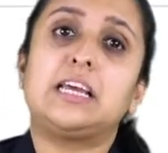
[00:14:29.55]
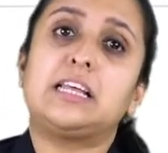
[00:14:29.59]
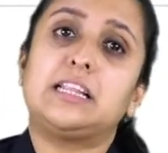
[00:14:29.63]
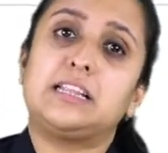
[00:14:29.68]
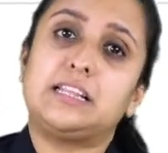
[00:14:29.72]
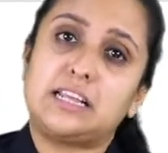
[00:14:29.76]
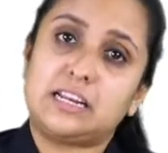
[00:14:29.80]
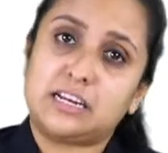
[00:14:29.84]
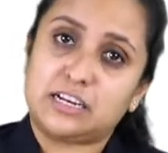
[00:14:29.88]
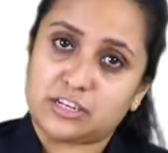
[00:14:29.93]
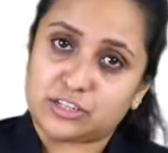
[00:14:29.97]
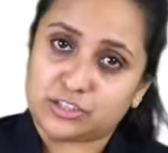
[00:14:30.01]

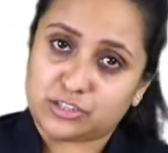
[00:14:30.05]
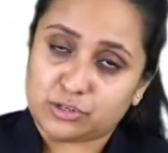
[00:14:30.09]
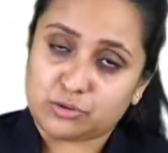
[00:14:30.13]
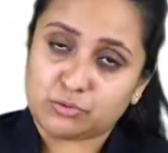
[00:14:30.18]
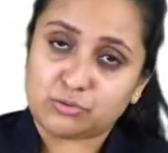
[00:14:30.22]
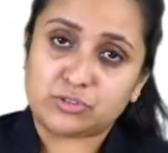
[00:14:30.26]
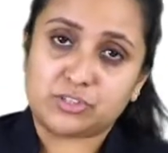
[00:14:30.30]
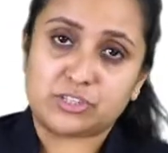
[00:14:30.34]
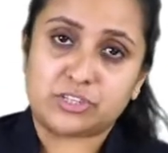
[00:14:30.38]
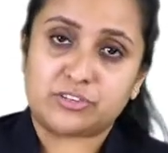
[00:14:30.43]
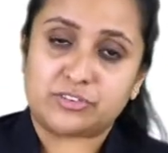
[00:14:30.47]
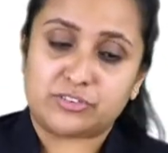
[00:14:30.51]
Then it is
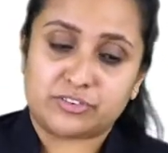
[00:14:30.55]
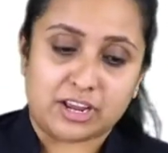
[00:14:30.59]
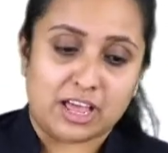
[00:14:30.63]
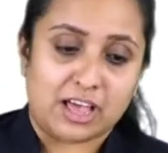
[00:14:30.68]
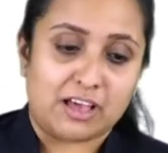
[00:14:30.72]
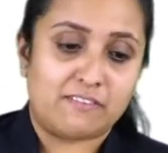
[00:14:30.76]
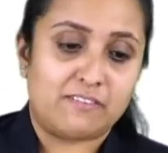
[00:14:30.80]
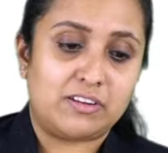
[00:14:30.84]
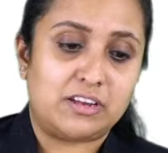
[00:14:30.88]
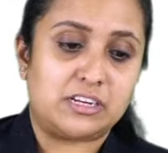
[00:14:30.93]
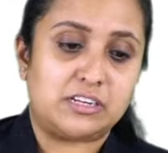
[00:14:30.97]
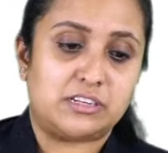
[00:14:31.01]
used in
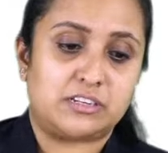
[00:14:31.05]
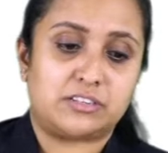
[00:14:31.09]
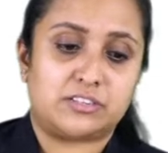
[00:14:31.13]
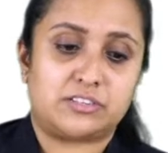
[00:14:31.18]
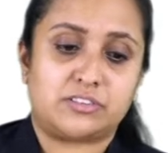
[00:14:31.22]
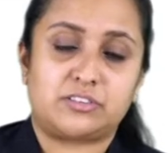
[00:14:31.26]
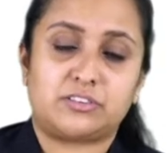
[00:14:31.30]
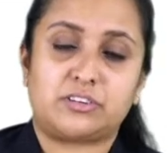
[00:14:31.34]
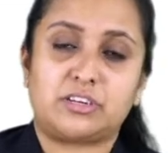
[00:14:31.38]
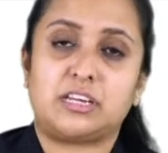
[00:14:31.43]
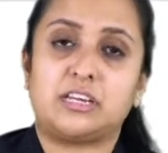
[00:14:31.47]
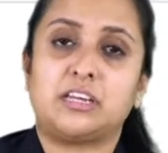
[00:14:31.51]
travel
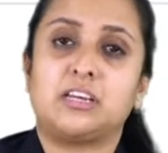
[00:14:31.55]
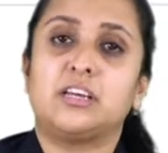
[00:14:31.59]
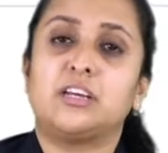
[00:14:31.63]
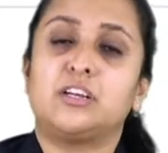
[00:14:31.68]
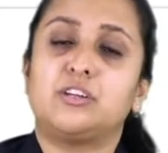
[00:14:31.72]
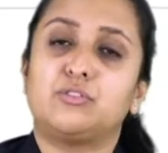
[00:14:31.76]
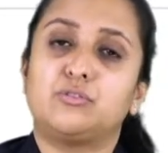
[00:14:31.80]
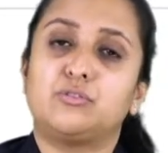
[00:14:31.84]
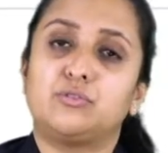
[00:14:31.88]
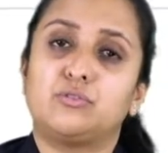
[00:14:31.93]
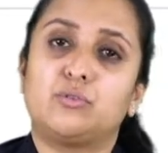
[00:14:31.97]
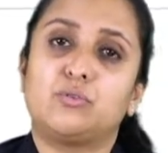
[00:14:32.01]
industry
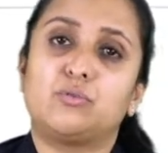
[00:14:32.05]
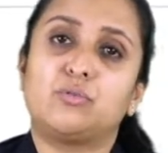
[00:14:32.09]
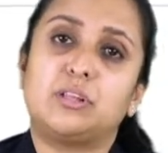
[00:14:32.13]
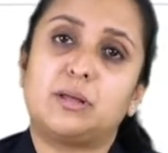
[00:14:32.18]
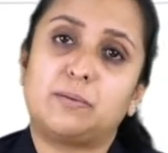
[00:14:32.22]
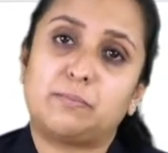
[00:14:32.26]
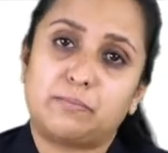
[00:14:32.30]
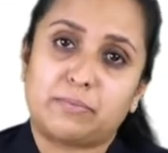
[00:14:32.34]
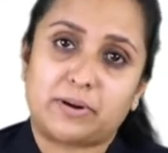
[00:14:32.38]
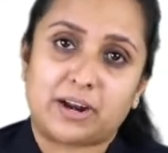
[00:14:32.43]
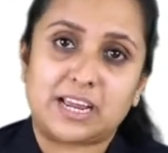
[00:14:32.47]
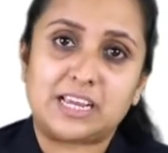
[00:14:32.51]
to know the
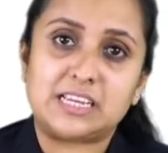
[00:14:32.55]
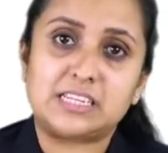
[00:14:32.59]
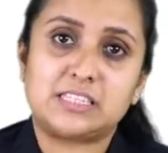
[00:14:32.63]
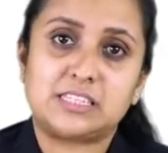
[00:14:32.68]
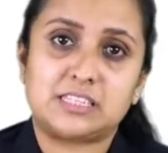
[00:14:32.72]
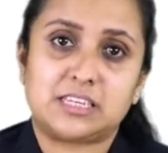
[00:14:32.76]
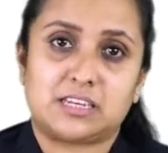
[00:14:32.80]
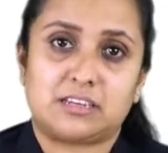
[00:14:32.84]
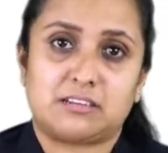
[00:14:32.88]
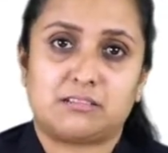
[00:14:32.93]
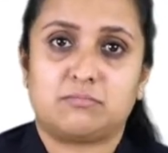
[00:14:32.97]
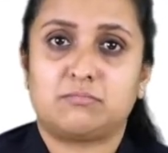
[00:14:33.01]

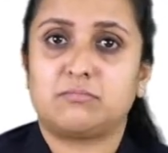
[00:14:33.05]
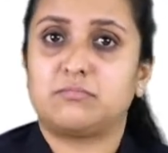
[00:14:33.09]
pricing,